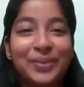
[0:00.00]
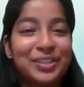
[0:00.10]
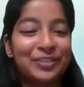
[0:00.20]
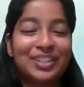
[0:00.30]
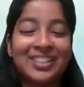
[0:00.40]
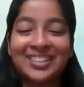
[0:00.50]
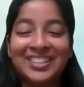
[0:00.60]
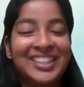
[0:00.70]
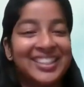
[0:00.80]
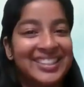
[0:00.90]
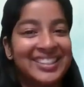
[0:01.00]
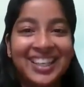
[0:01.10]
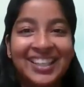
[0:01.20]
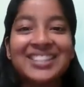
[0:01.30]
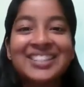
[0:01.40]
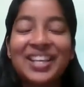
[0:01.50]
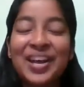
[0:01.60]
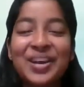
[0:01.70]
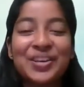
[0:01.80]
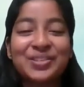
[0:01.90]
so much for such great insights.
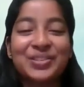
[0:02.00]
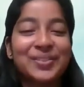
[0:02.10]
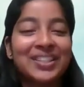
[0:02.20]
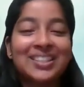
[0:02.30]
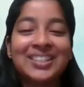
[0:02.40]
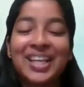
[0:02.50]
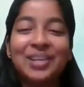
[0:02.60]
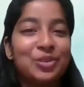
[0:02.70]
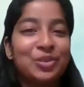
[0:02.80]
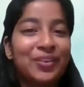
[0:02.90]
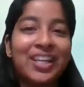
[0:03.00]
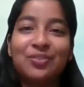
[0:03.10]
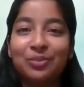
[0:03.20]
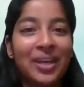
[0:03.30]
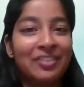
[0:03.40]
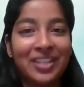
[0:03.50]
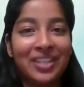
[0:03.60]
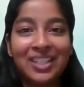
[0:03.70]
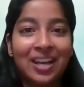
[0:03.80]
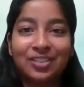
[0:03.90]
So, with this, I'll move ahead with my very
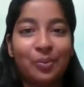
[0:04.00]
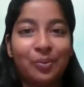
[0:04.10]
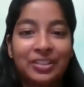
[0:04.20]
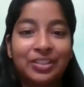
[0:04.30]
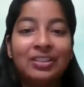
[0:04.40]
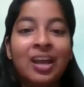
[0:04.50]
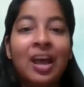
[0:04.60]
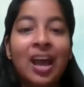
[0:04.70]
last question.